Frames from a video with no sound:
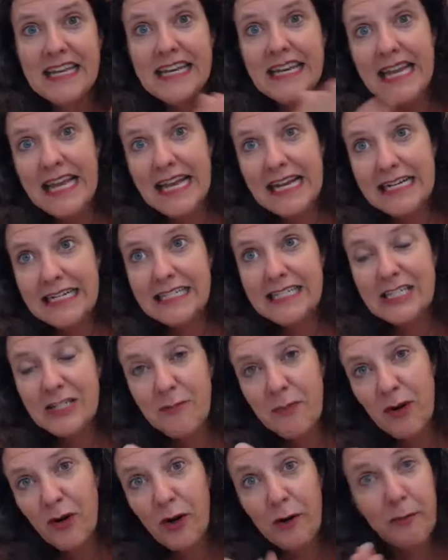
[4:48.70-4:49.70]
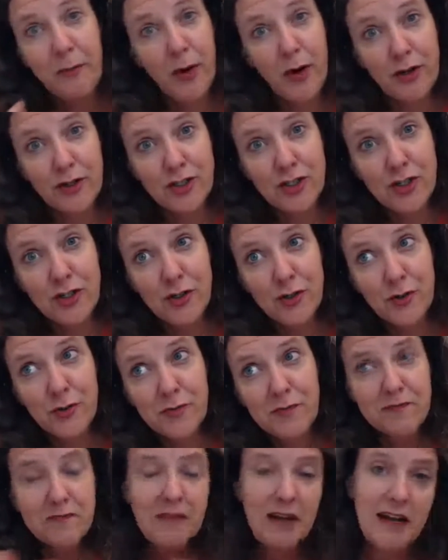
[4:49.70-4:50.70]
the next part
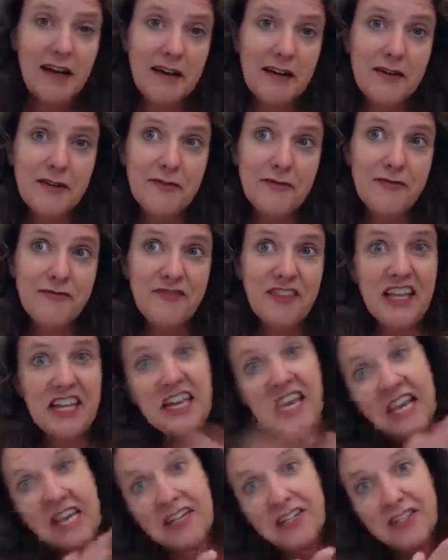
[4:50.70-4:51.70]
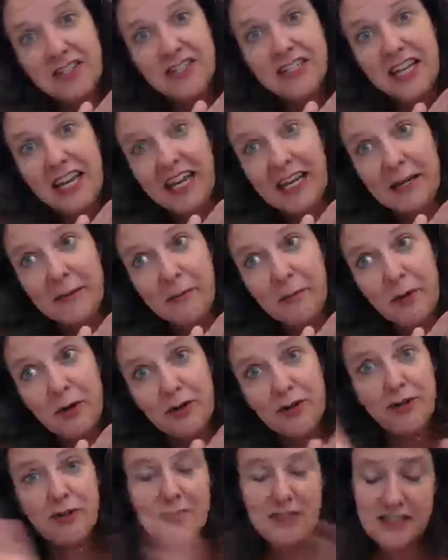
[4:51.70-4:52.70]
2 of the next 8
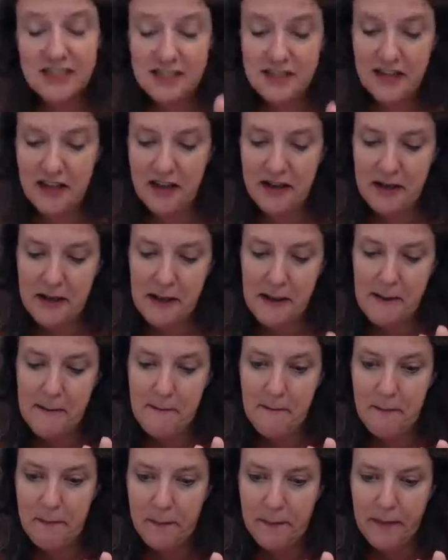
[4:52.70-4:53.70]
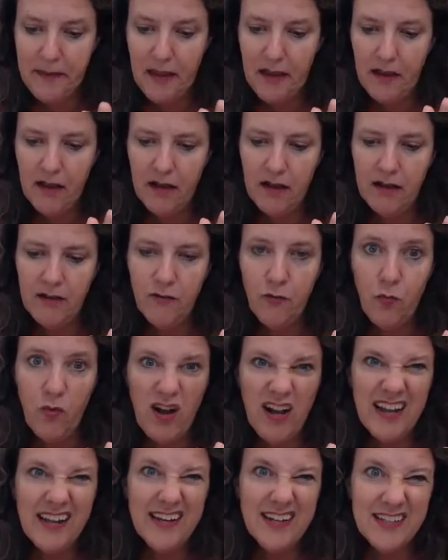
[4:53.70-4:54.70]
parts of
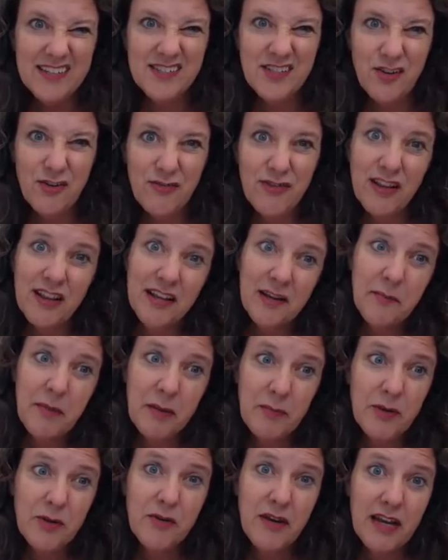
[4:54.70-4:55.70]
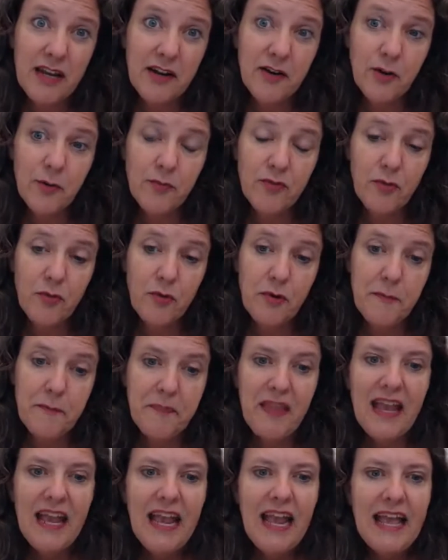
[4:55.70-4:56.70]
why it is that you feel like maybe you can't homeschool.
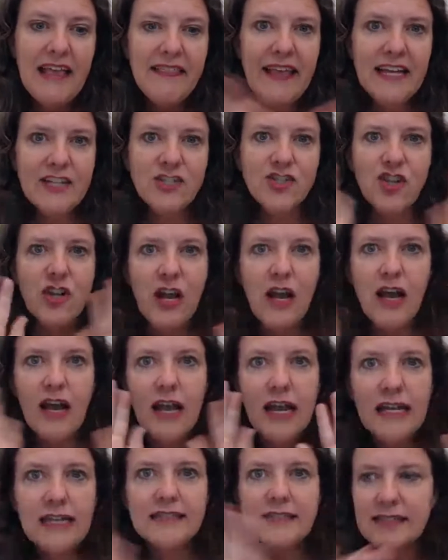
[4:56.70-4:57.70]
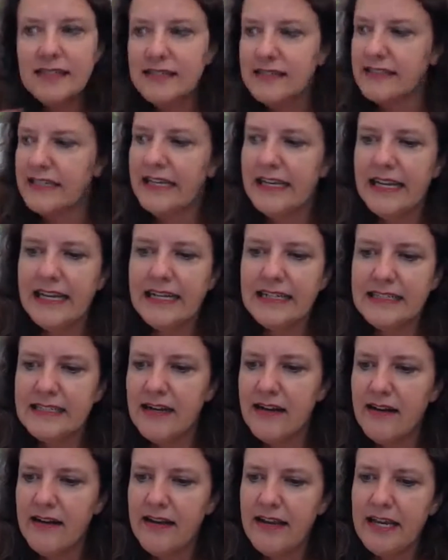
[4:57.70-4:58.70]
Thanks, you guys. See you next
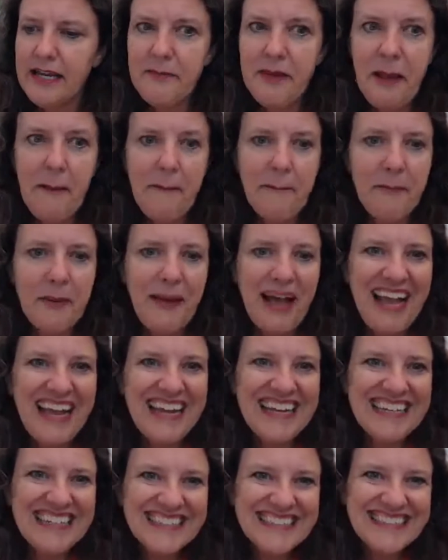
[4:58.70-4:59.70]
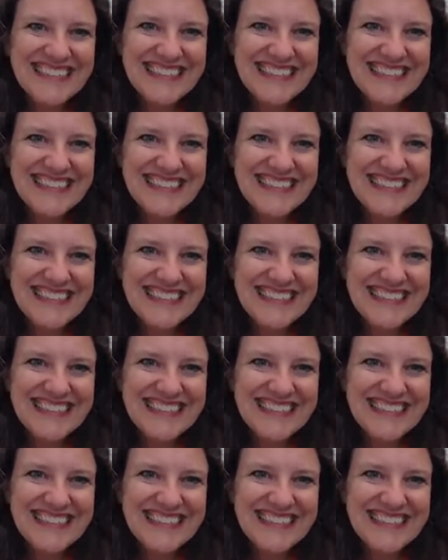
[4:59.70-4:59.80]
time. Bye-bye.